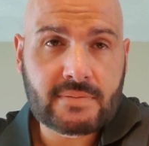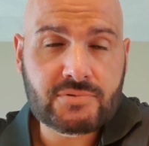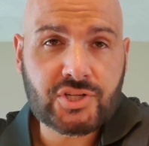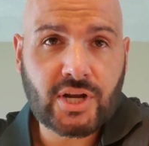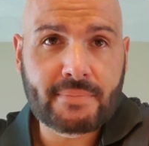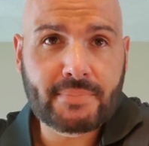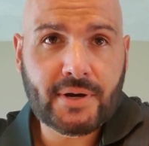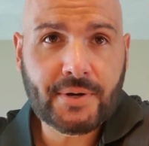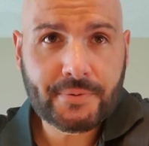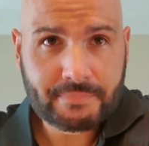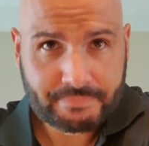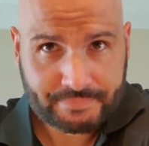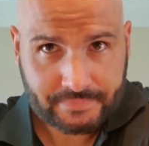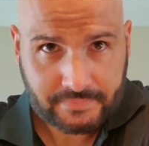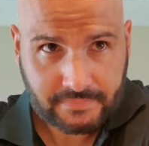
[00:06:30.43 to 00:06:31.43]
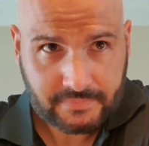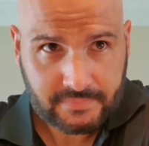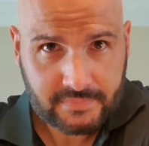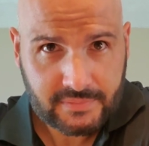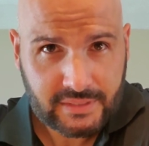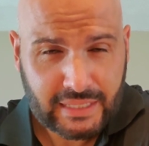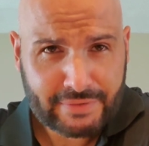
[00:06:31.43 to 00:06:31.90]
jumbo.
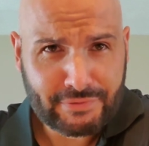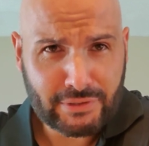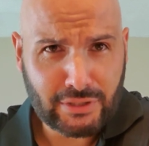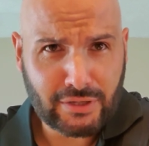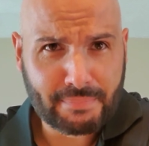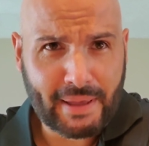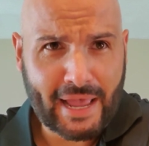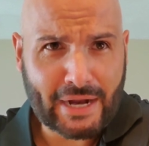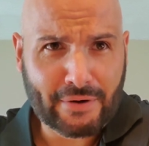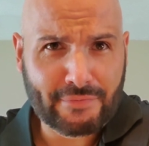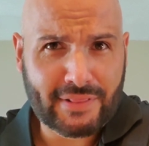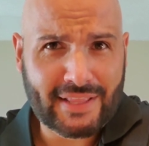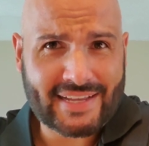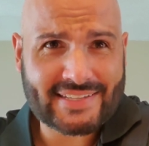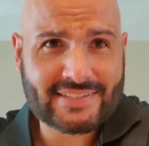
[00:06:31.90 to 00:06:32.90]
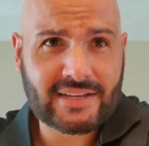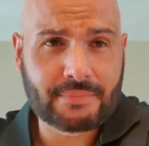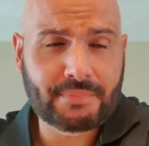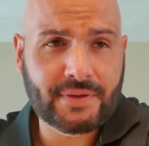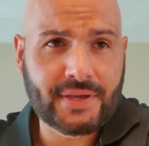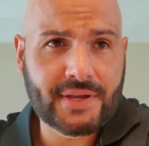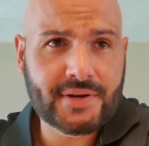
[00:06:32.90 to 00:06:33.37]
If you look back over the last
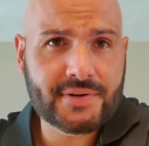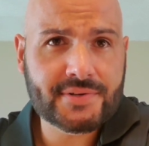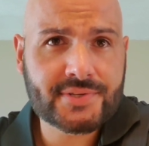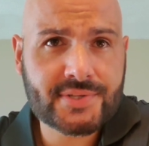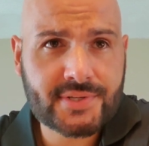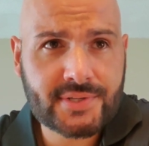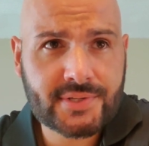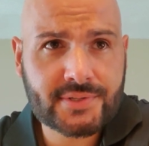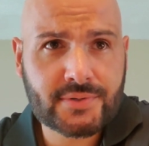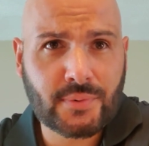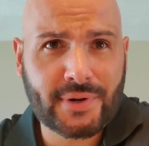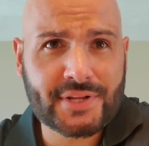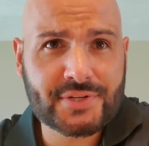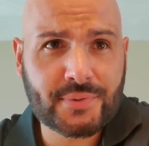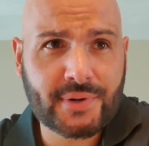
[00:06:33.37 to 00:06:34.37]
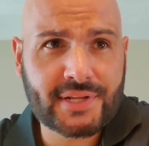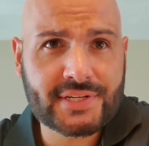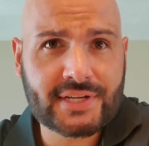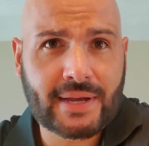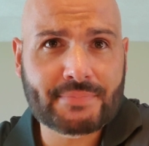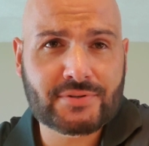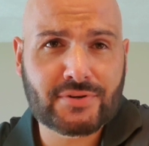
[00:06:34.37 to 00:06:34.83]
couple of years, 2020
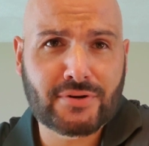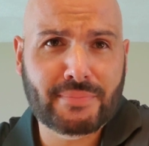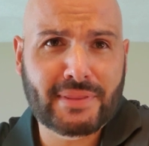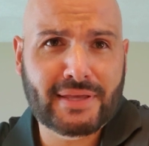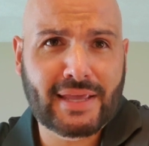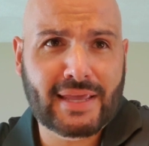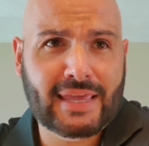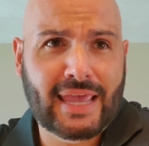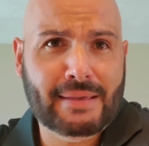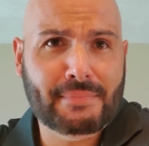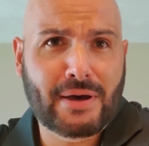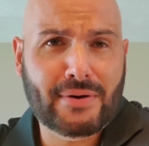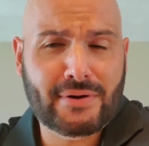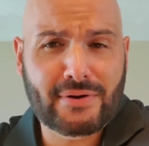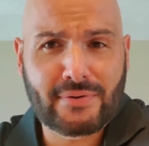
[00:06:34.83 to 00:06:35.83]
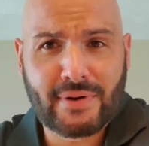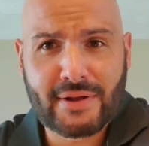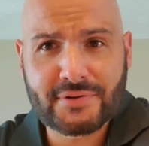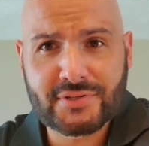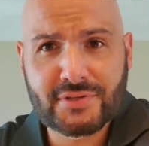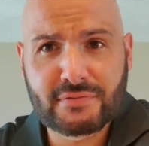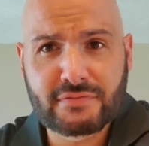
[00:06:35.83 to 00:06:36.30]
Topps Chrome, I think it came out at
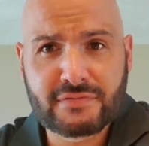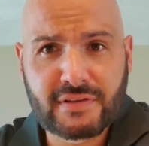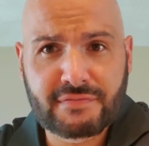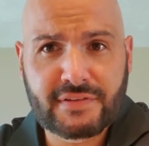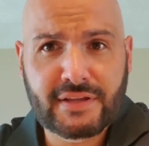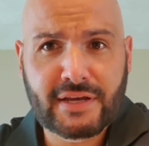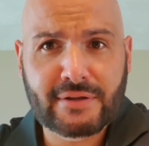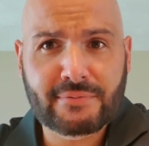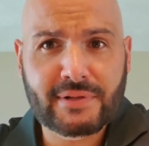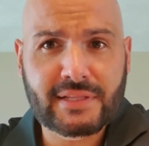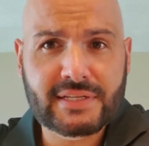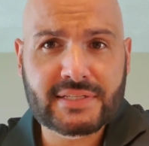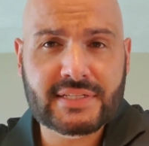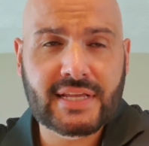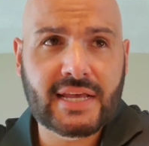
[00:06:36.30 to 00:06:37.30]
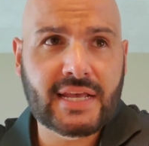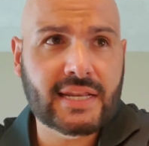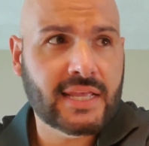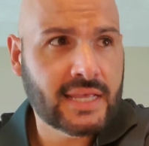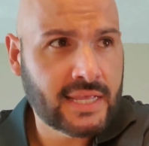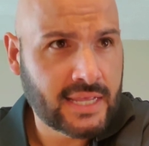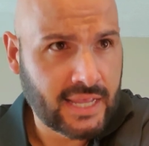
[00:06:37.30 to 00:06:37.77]
around $250 on release date.